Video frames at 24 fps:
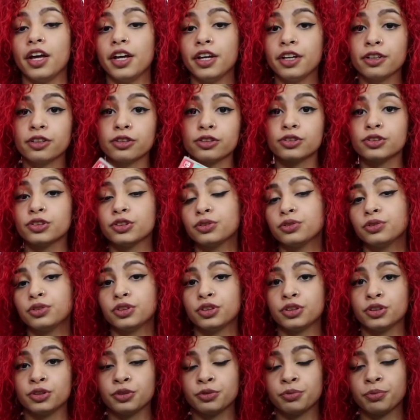It'll Do
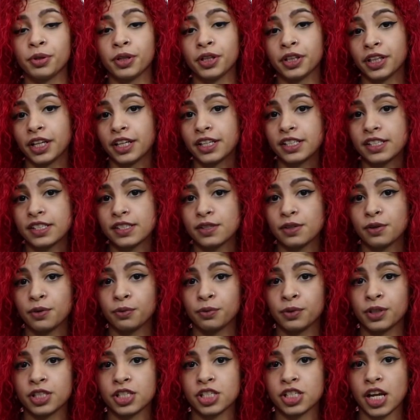2 Plus,
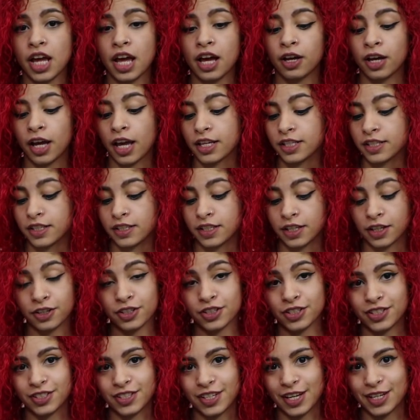which has
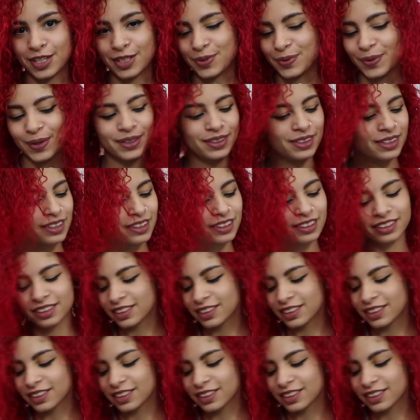stickers inside as well,